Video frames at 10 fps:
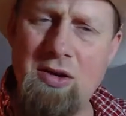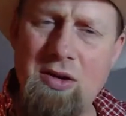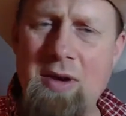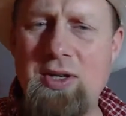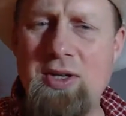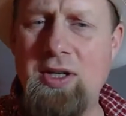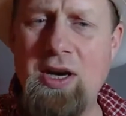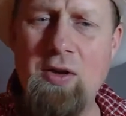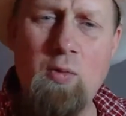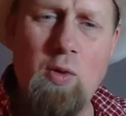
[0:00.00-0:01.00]
mentioned
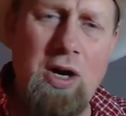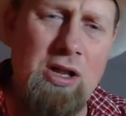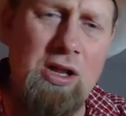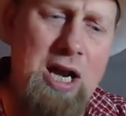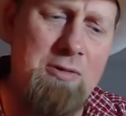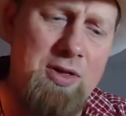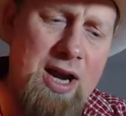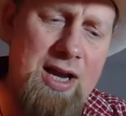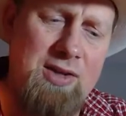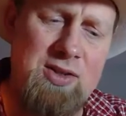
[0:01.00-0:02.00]
you work a lot with
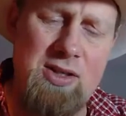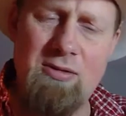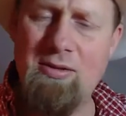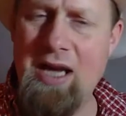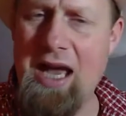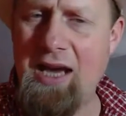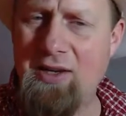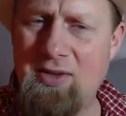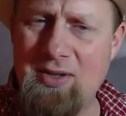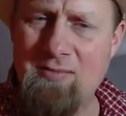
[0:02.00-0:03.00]
ISU Ag
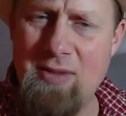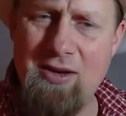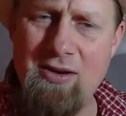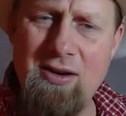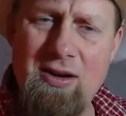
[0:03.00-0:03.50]
Decision Maker.